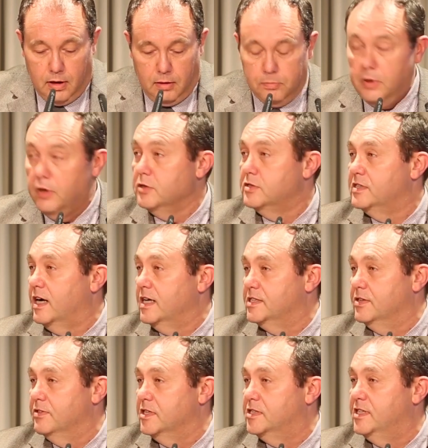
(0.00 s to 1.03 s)
on both
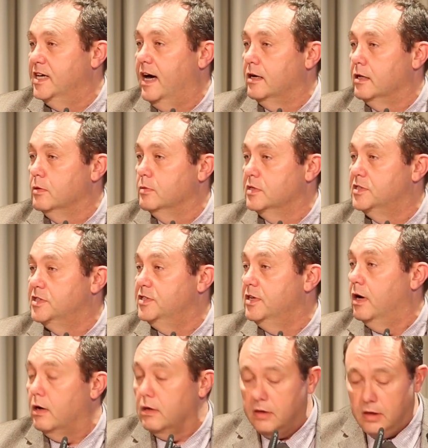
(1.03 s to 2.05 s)
sides of the Channel was
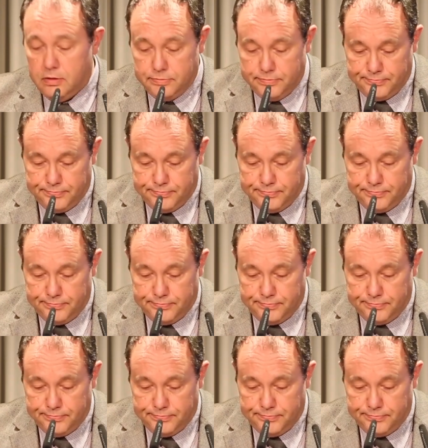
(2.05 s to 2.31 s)
shock.